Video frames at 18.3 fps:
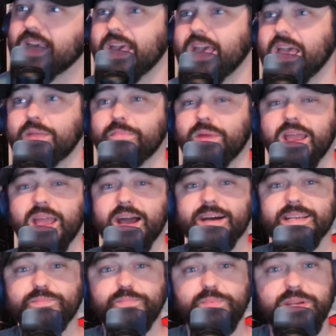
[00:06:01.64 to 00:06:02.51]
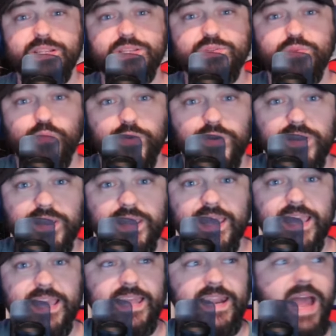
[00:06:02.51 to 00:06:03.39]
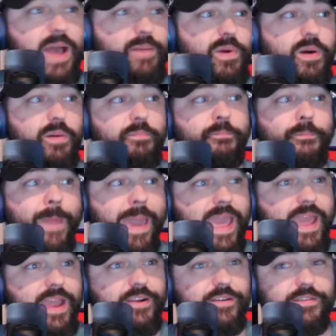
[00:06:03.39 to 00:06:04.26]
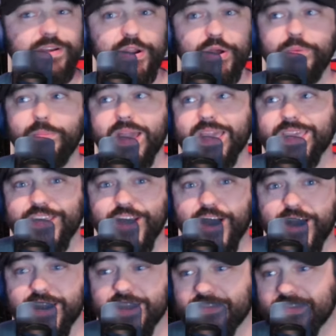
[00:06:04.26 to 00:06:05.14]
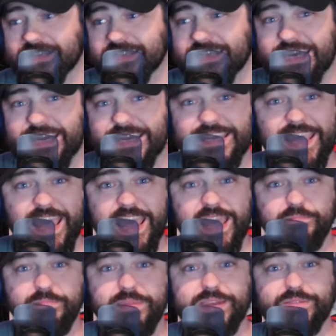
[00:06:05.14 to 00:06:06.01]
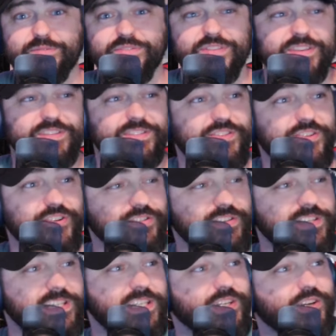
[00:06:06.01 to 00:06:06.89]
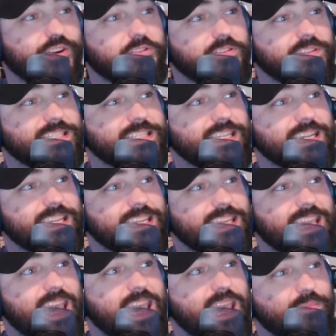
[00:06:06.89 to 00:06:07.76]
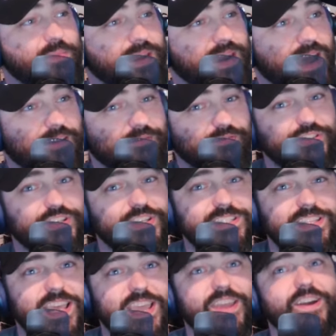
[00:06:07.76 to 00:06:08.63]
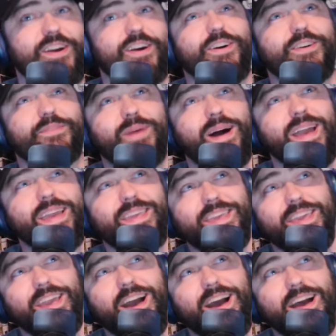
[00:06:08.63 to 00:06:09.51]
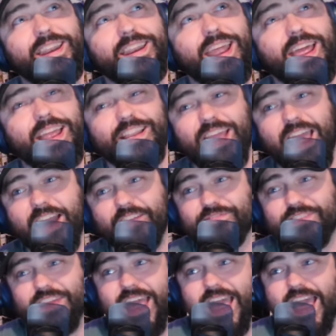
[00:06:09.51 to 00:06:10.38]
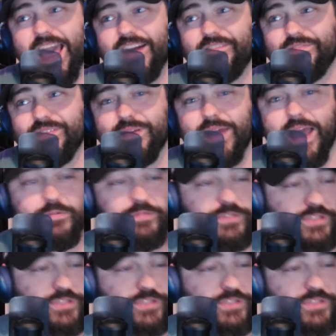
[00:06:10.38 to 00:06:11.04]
and my husband is working, and I'm a mayor, and oh my God, and this kid came in with his 13-year-old dick game, and I was just like, oh my God, I'd have to have it. I was